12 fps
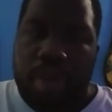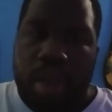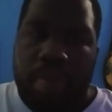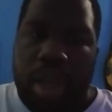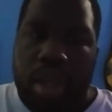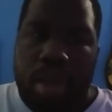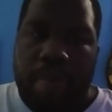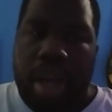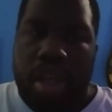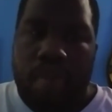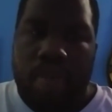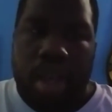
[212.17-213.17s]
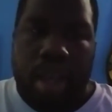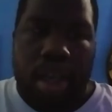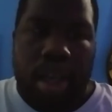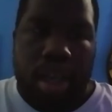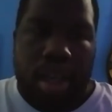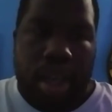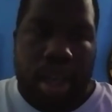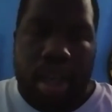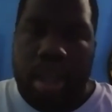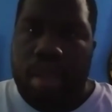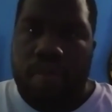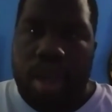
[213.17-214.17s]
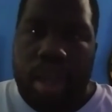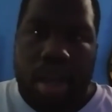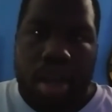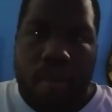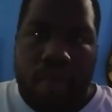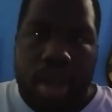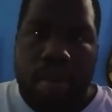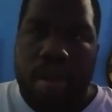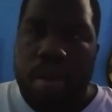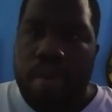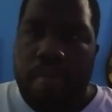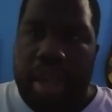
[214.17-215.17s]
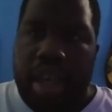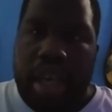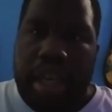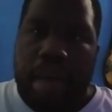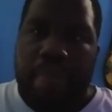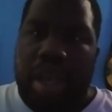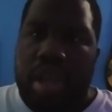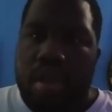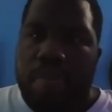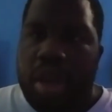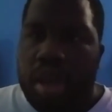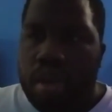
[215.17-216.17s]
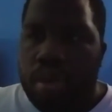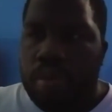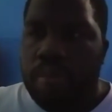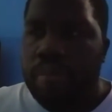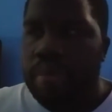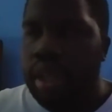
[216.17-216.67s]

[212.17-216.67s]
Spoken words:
Moxley and Eddie Kingston were headed to the ring, but they got attacked by 2.0,